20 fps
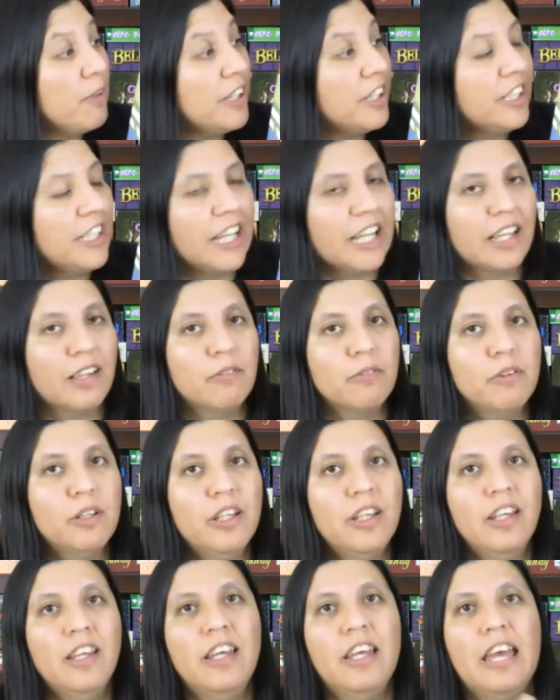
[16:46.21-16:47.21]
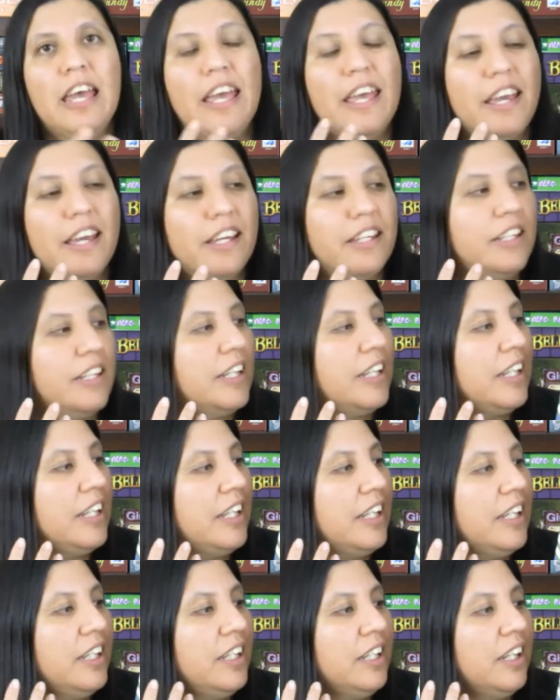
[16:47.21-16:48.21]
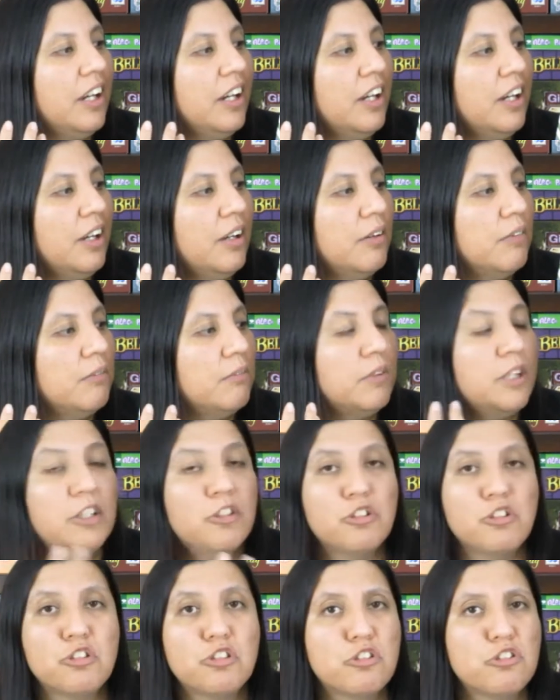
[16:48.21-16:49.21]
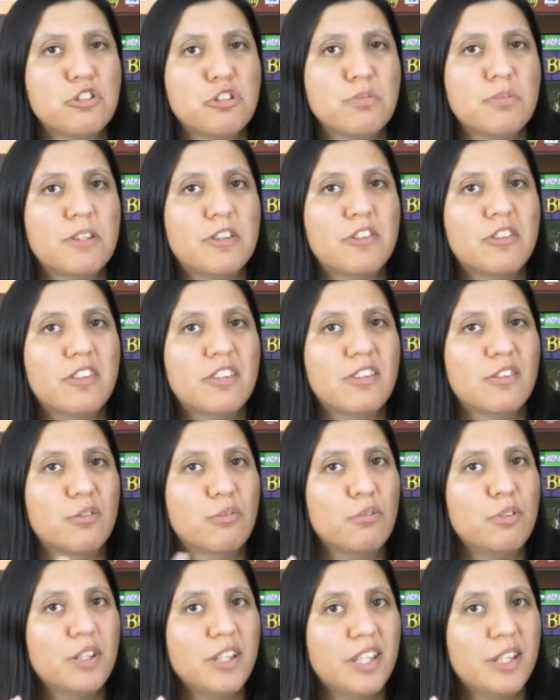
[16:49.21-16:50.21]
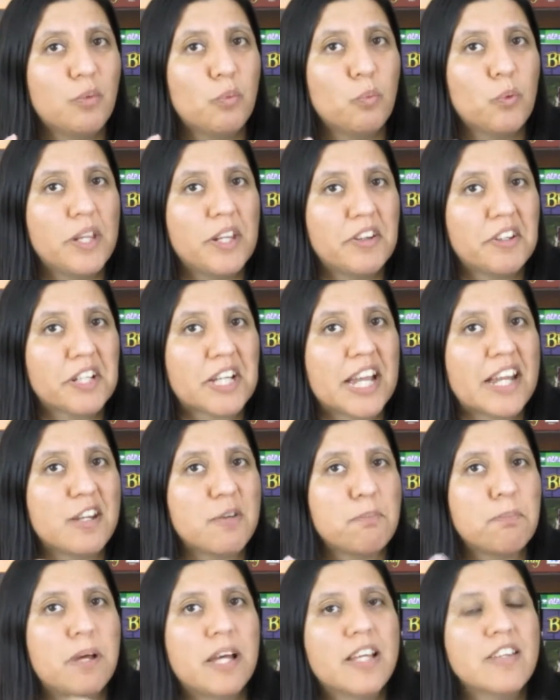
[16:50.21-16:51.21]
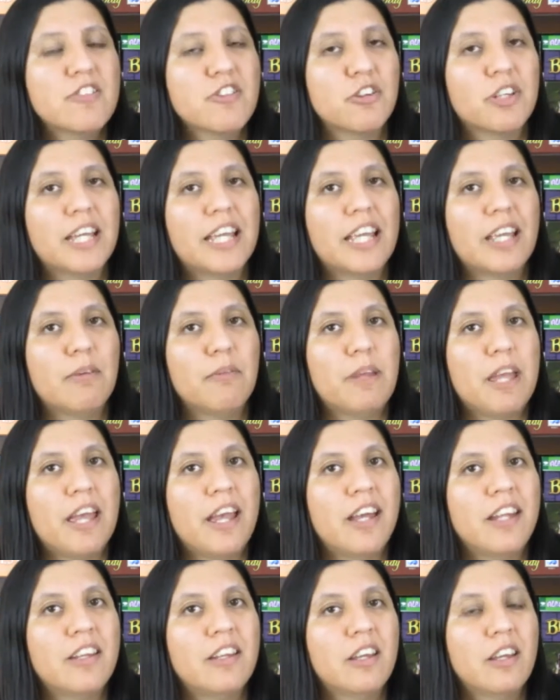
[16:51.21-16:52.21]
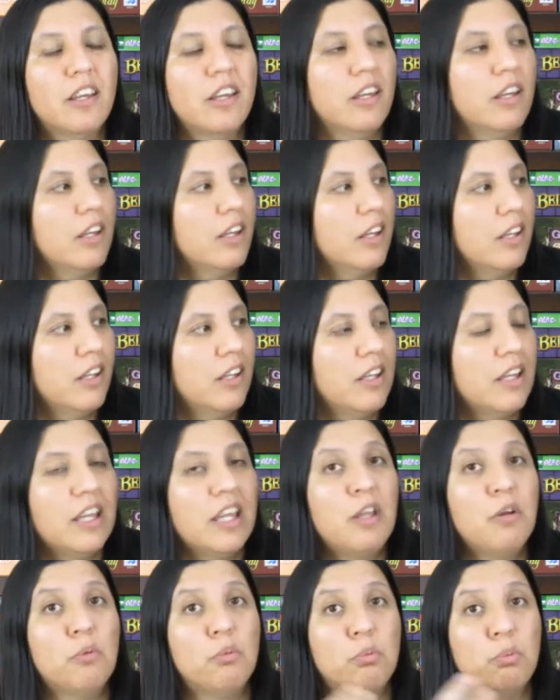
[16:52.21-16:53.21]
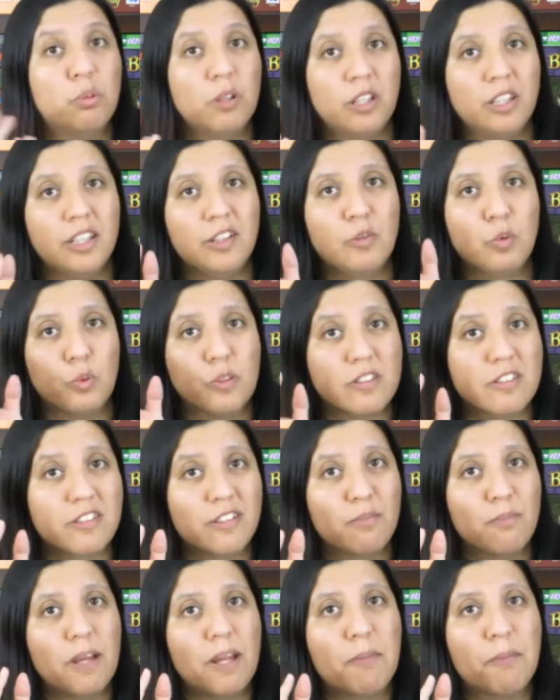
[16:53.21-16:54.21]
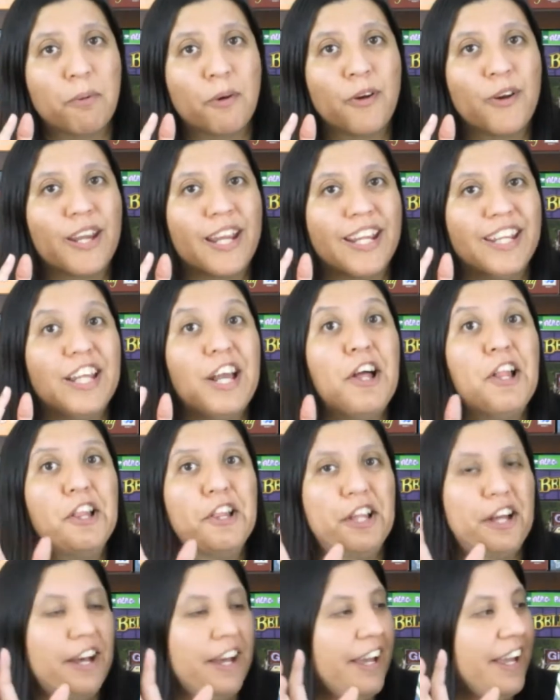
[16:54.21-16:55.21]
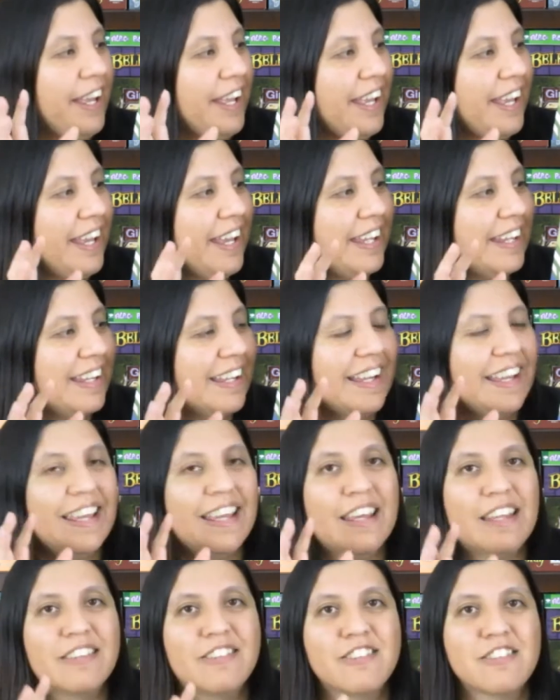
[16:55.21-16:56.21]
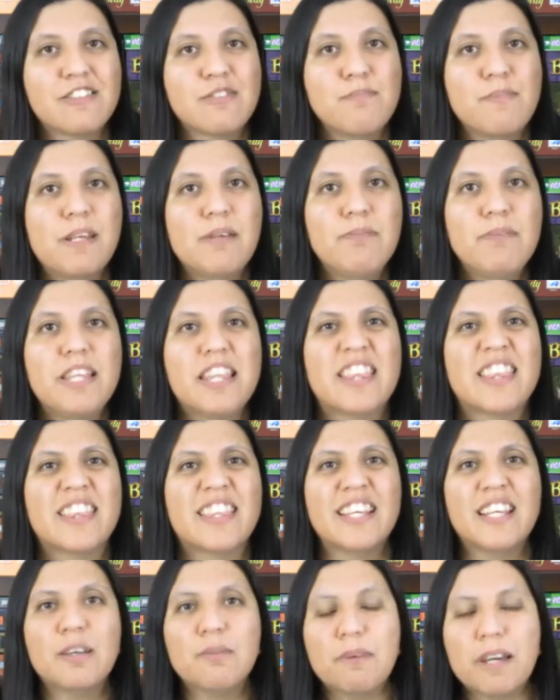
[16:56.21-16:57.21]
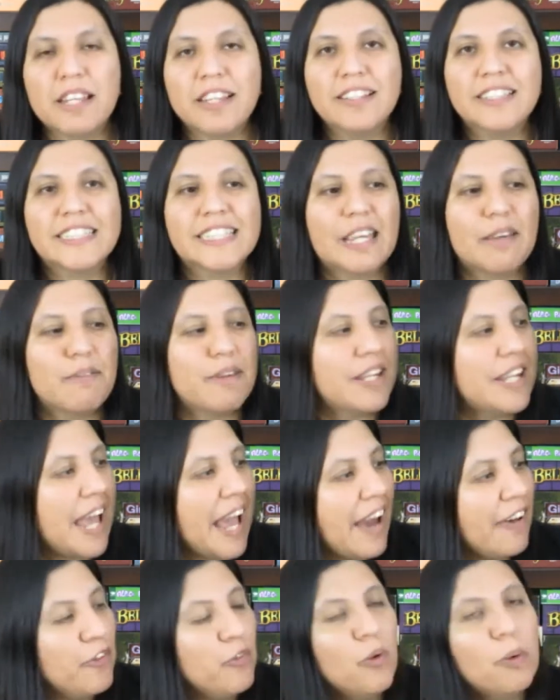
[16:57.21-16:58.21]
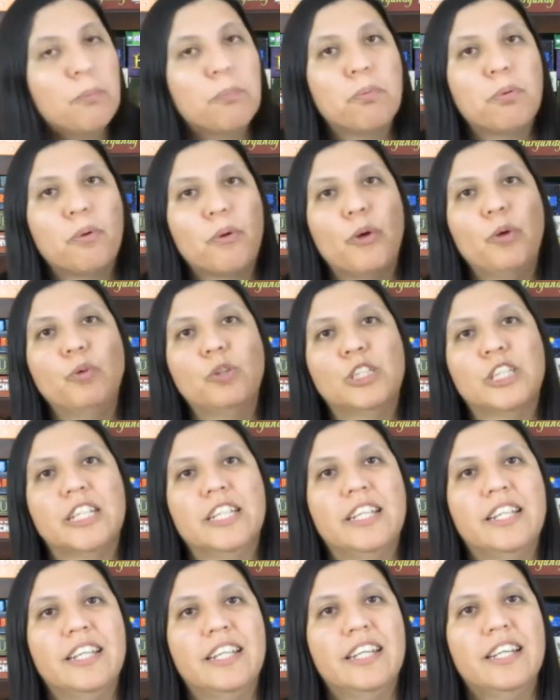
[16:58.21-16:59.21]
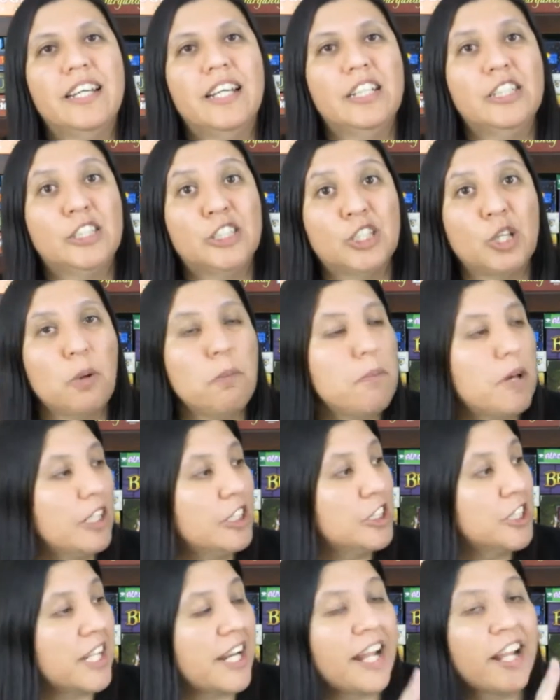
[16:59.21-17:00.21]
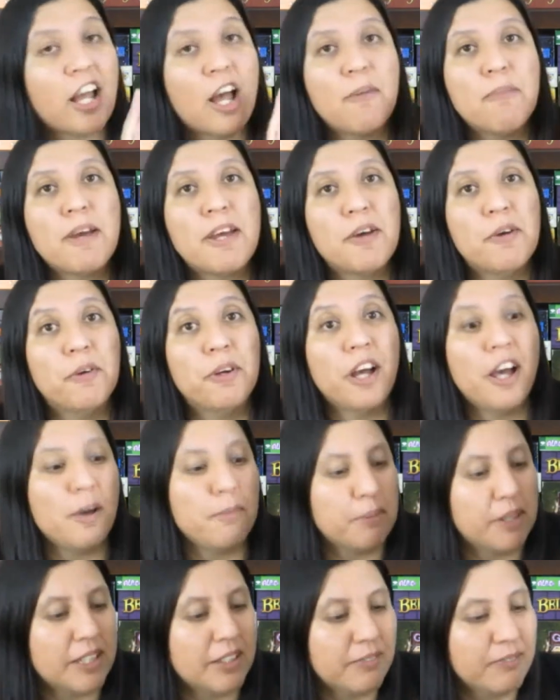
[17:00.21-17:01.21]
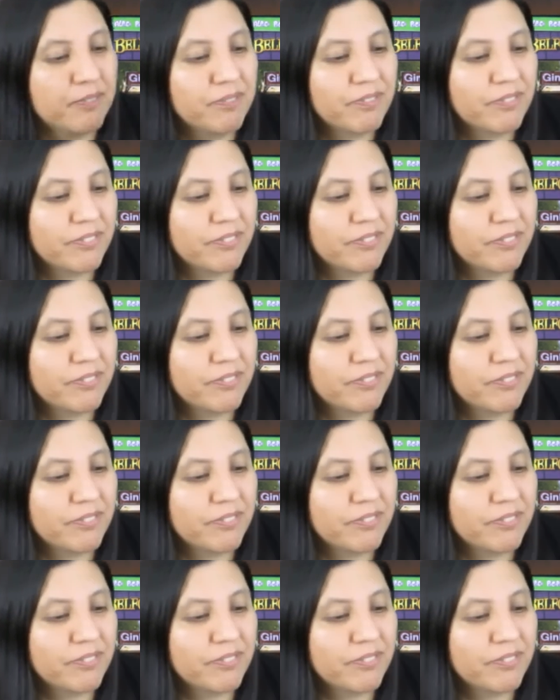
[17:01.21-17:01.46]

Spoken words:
me the game, and he introduced me to this really weird kind of puzzle game, and it really twisted my brain a lot, and it just made me think about this game and how to approach it so much that I got my own copy.